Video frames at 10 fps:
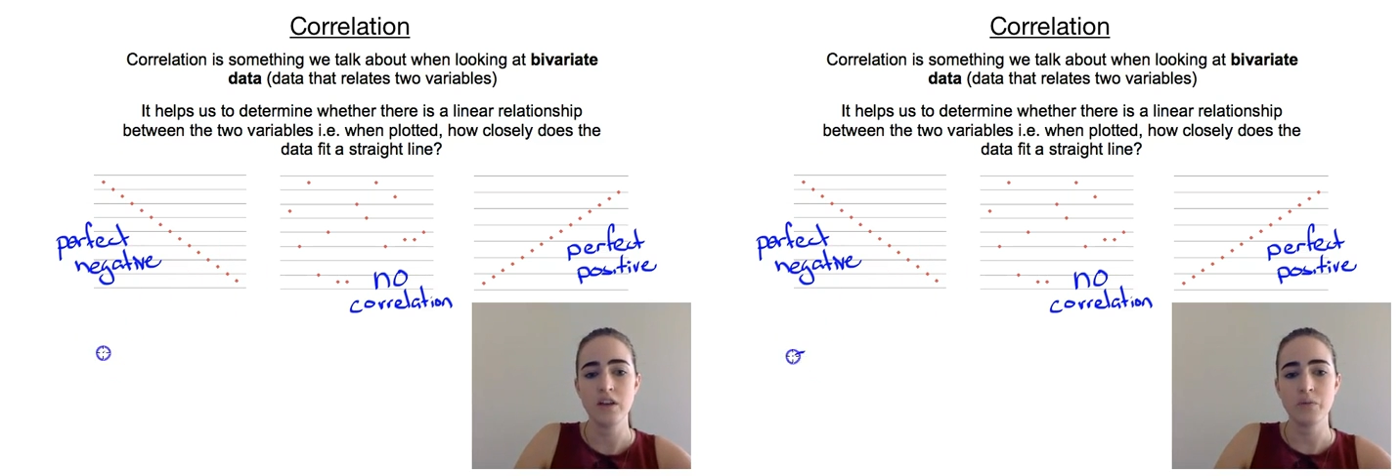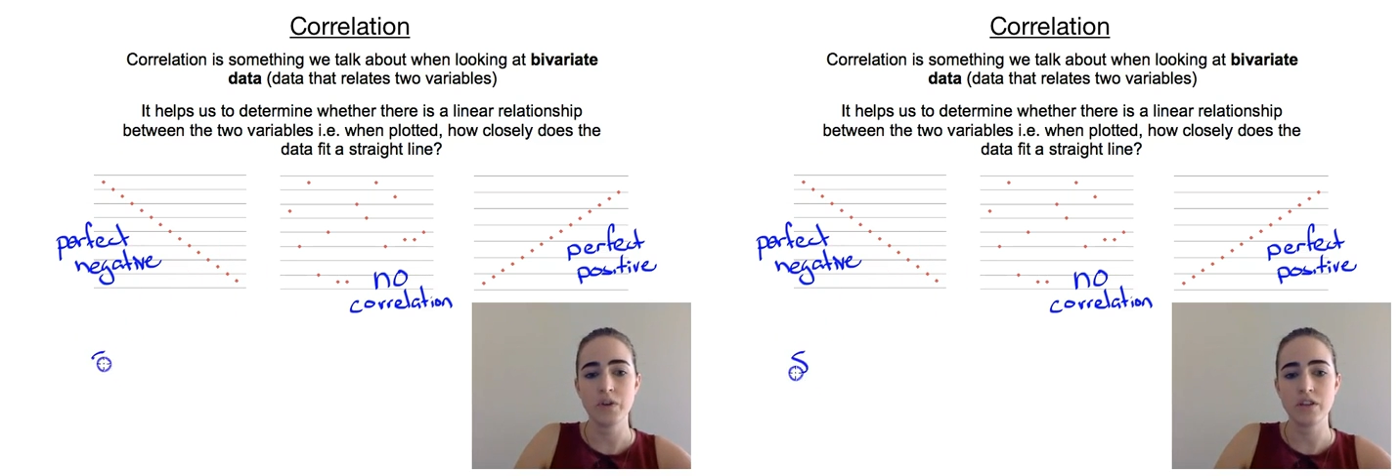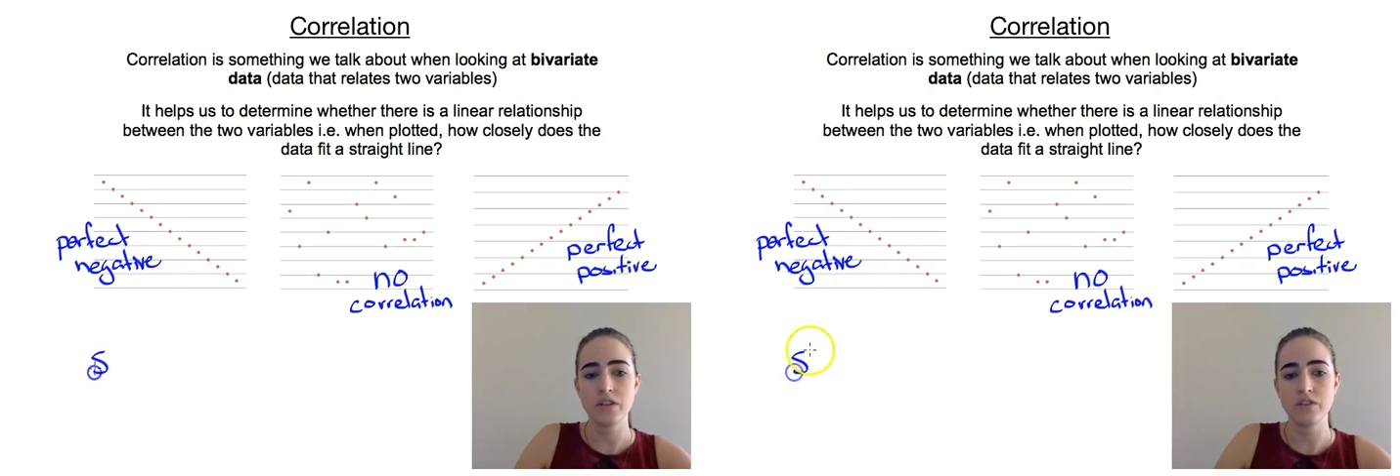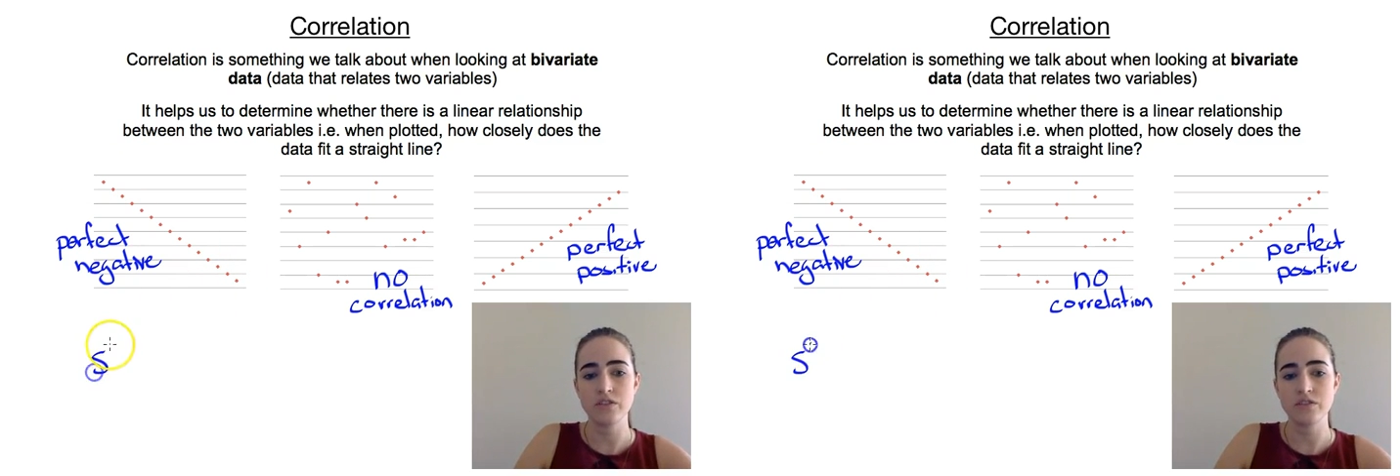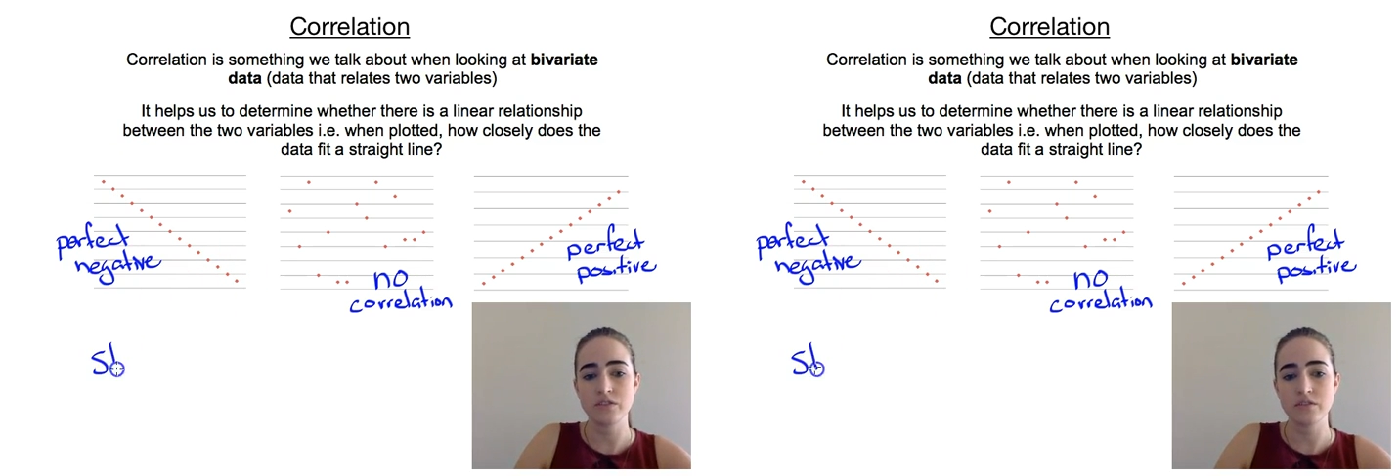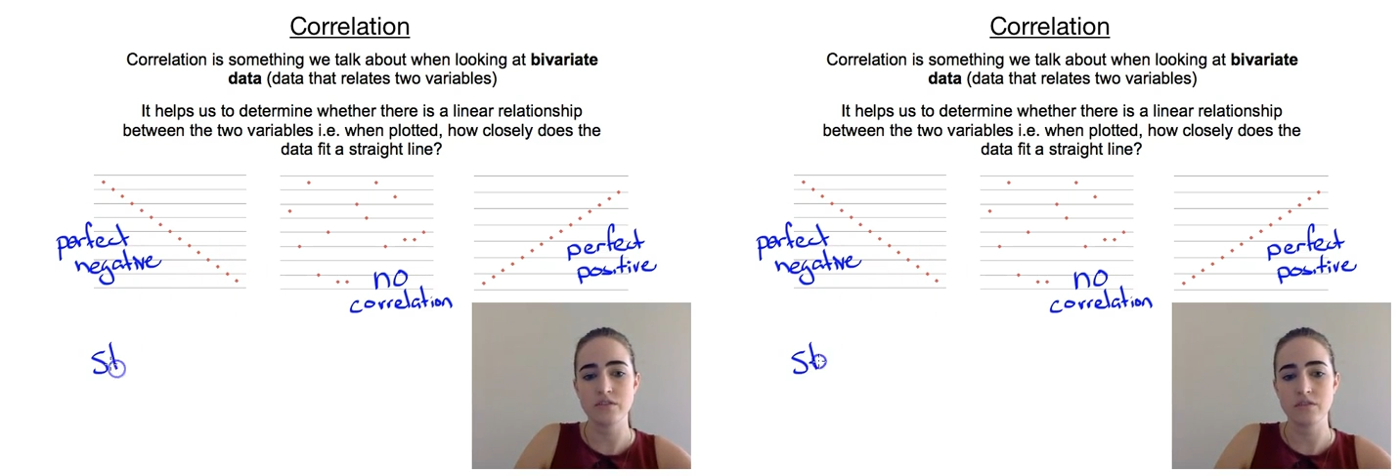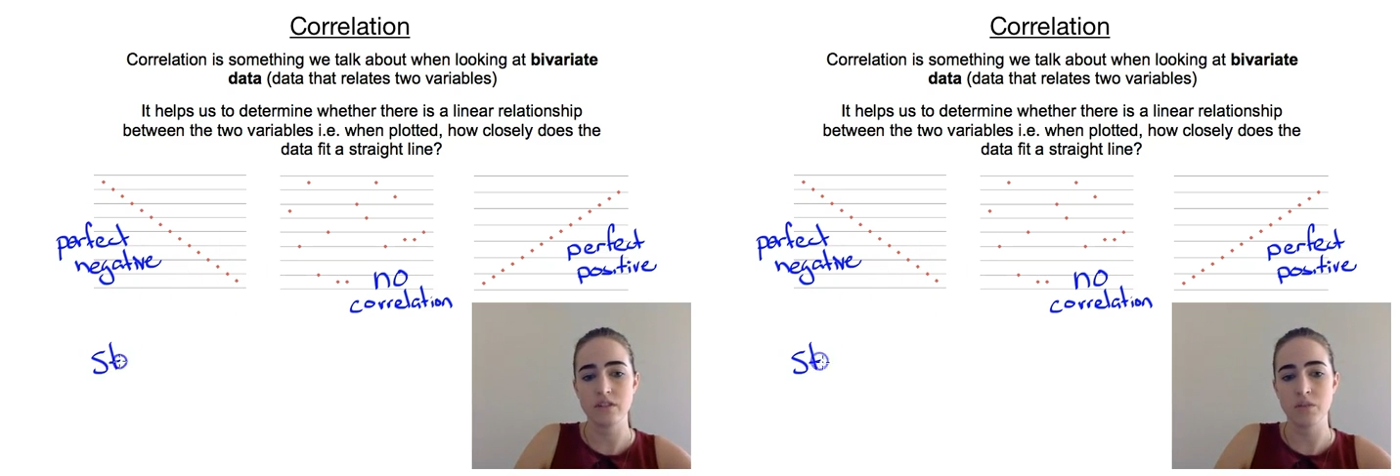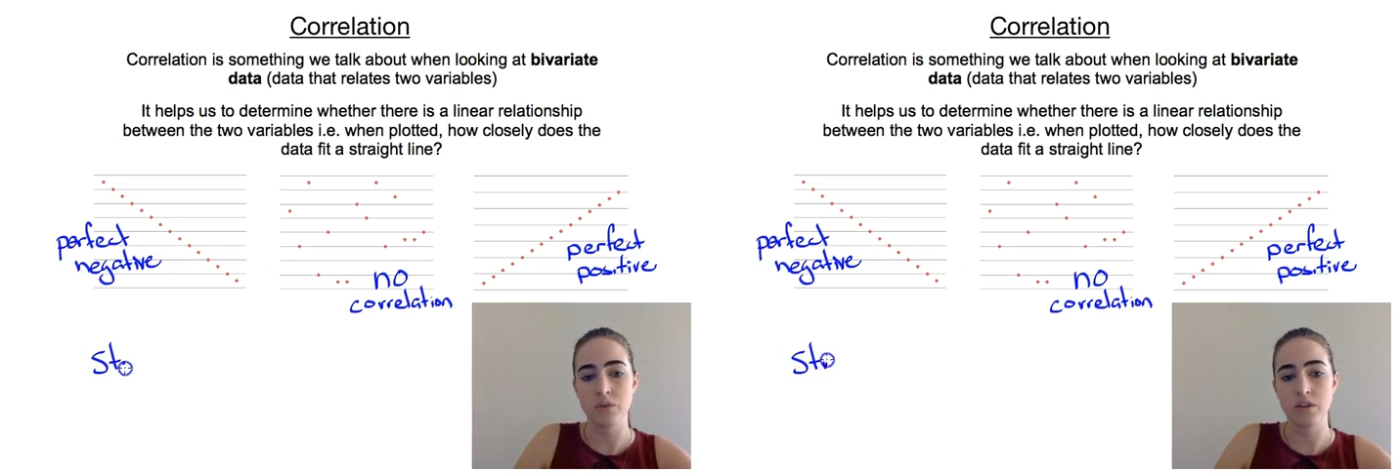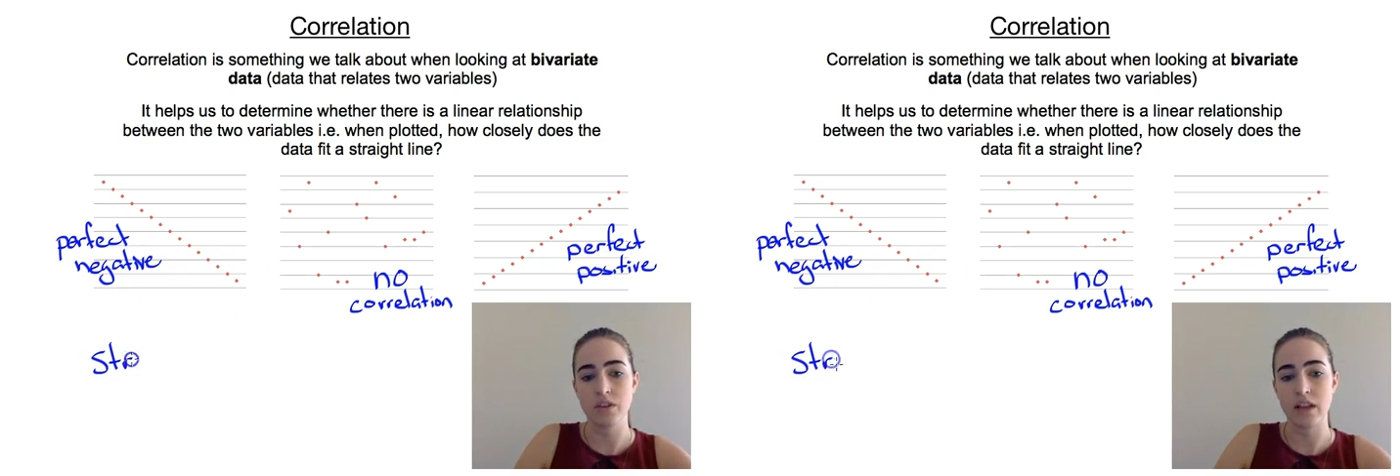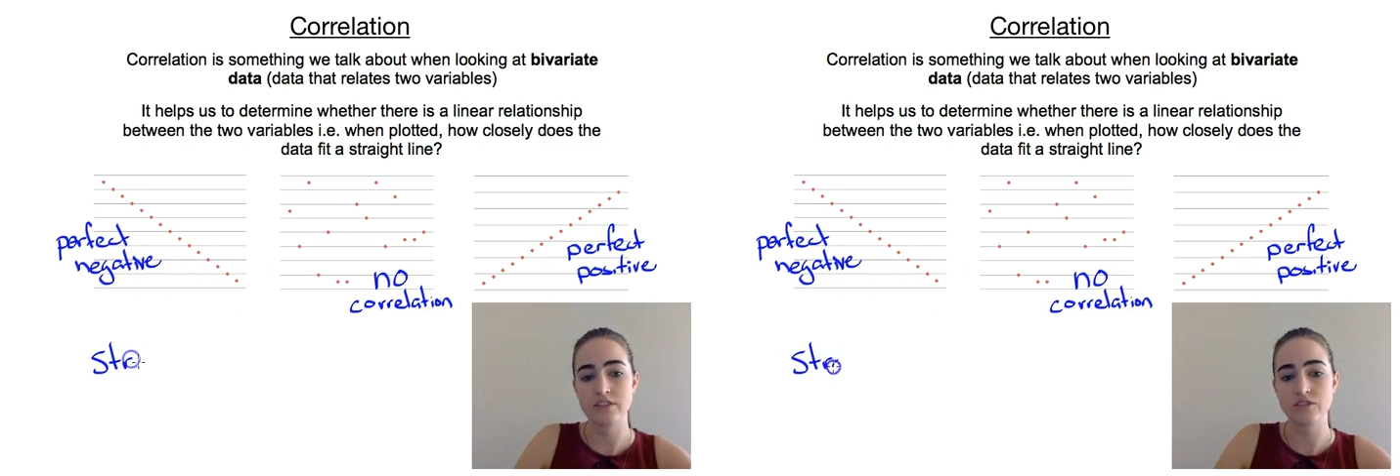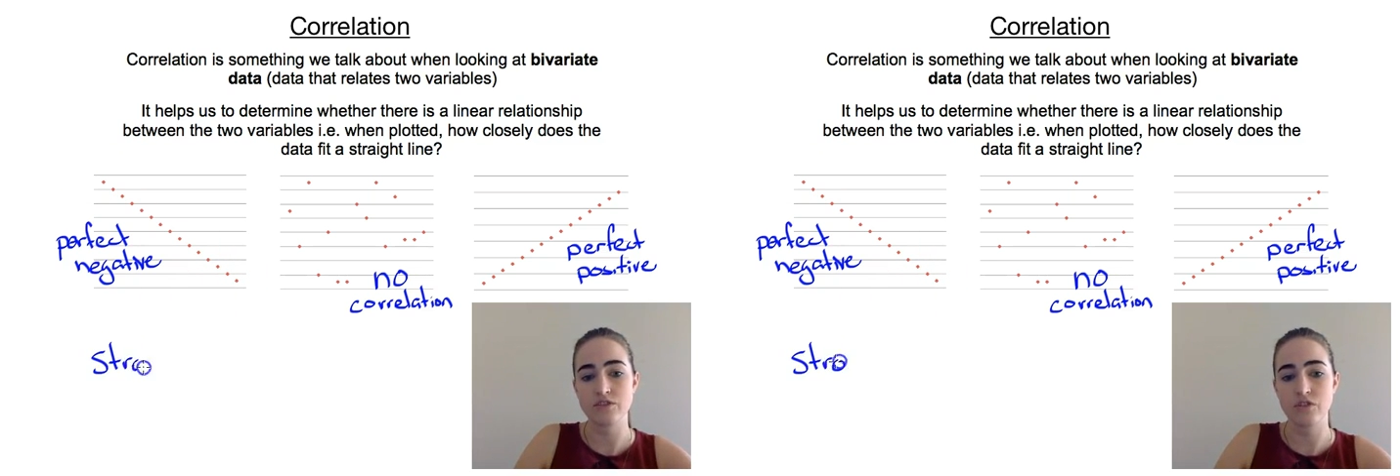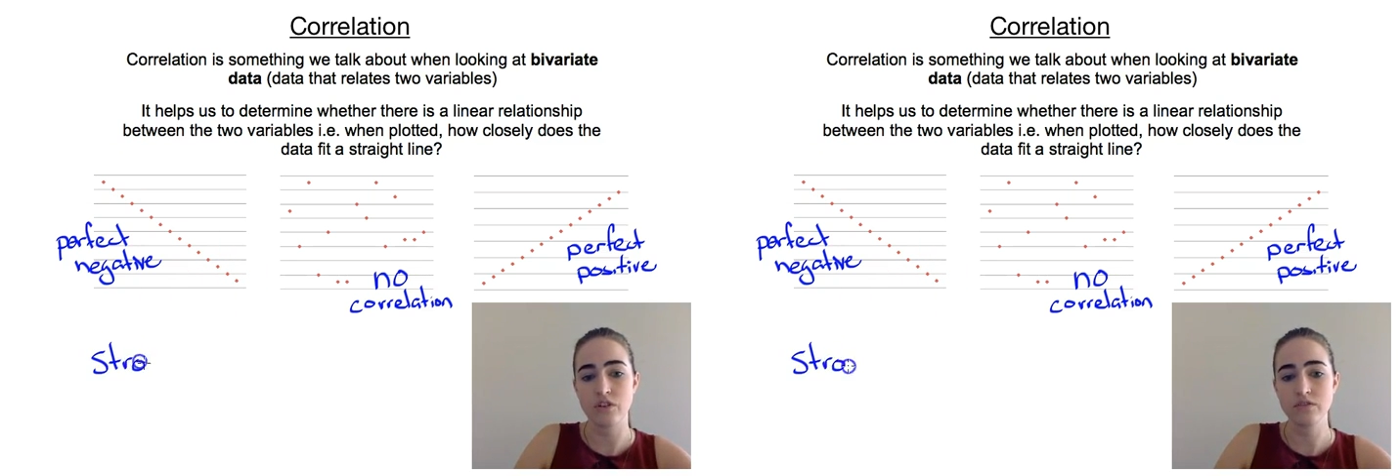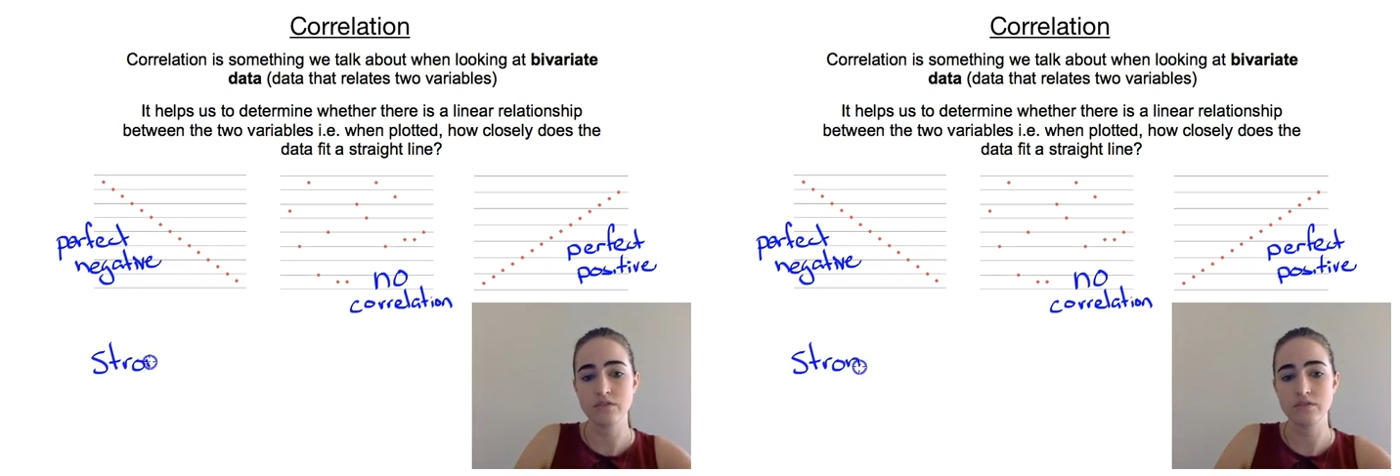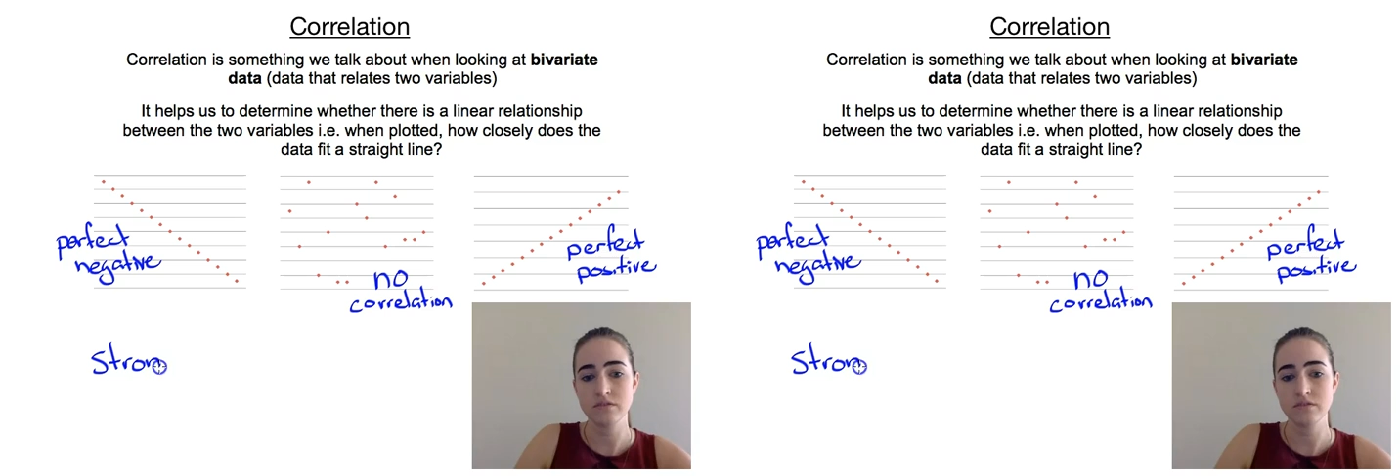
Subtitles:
we can use a word like strong,